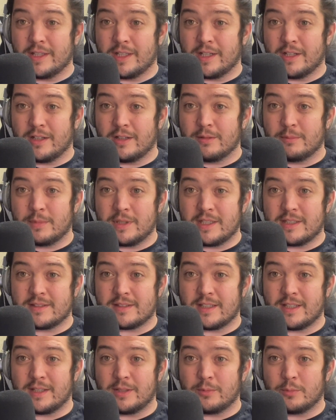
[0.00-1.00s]
there because
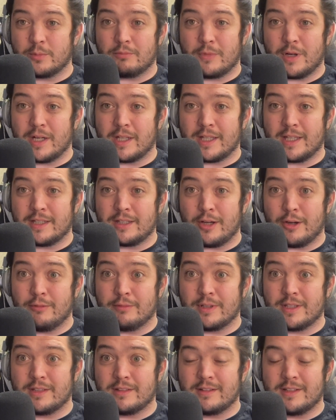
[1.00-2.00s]
I didn't want to get
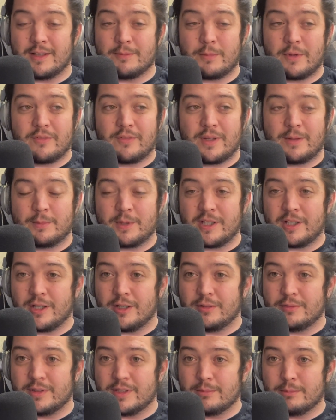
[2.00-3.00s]
COVID and give my family
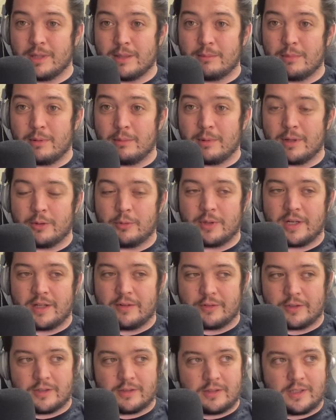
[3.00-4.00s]
COVID, blah, blah, blah, whatever.